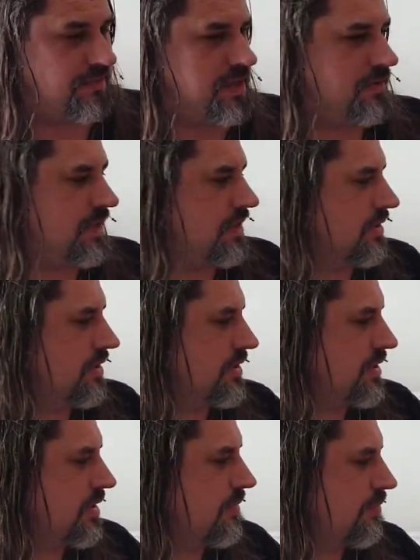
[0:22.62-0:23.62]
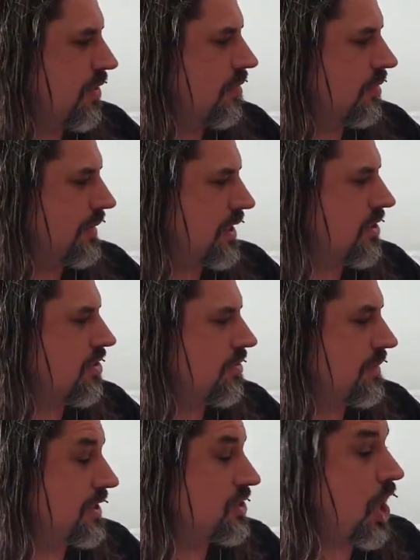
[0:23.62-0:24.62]
few years probably heard
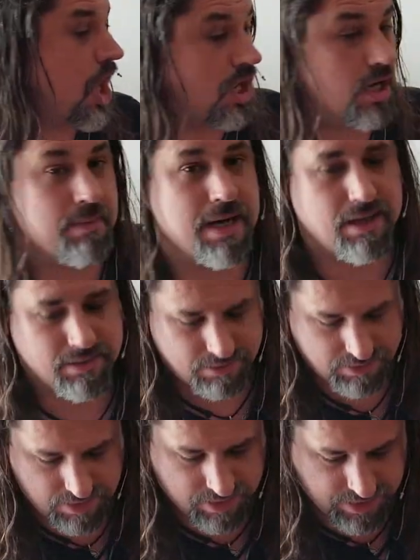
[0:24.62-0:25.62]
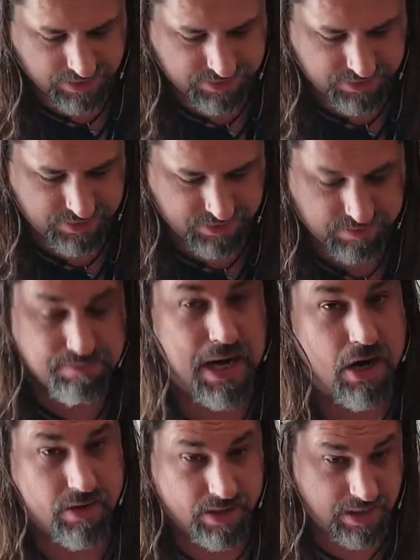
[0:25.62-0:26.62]
me talk about this
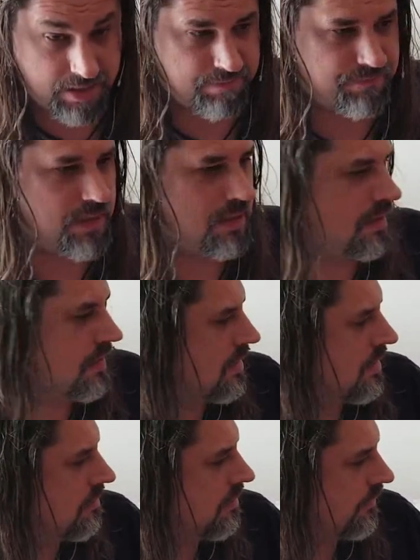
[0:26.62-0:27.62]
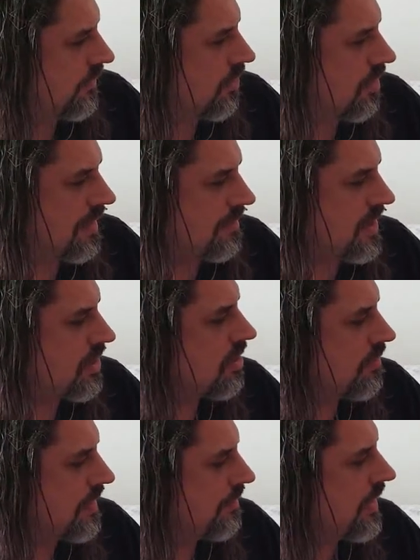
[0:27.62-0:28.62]
Pyradym before, maybe
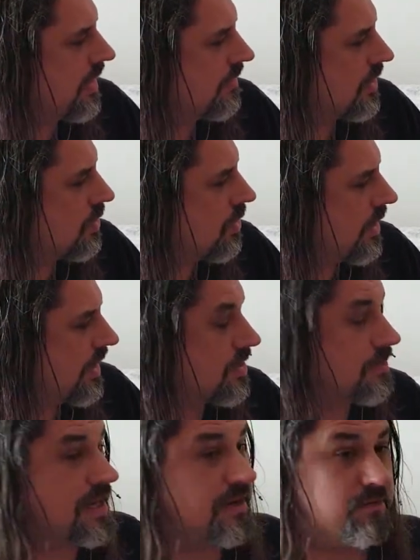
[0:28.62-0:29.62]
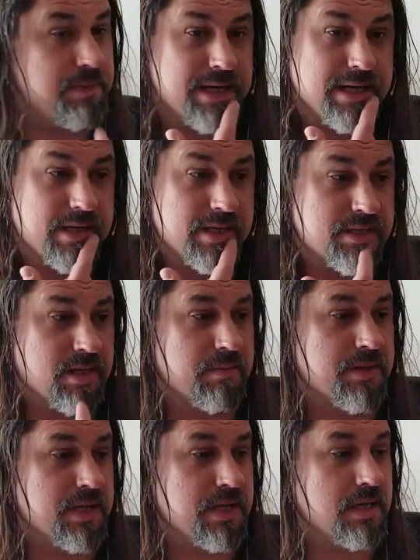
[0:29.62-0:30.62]
heard me play recordings, may have been at some
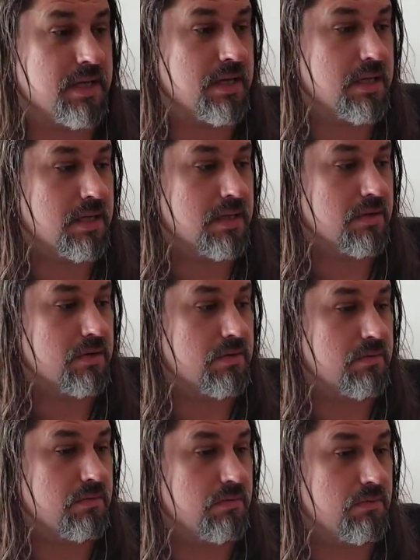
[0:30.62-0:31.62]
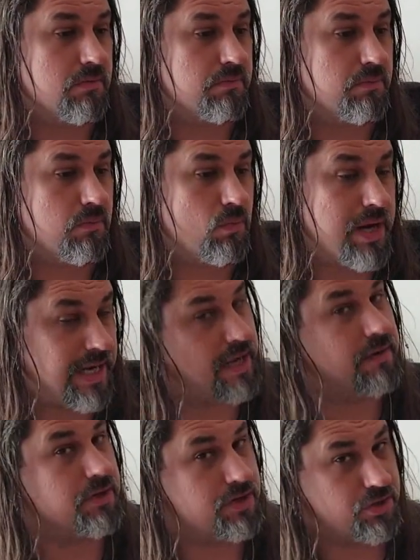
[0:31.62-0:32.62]
of the
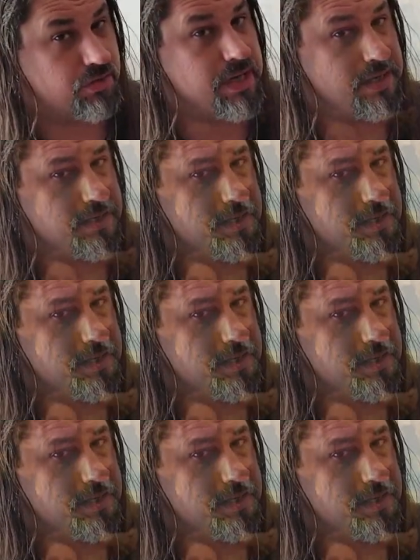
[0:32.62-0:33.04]
weekend retreats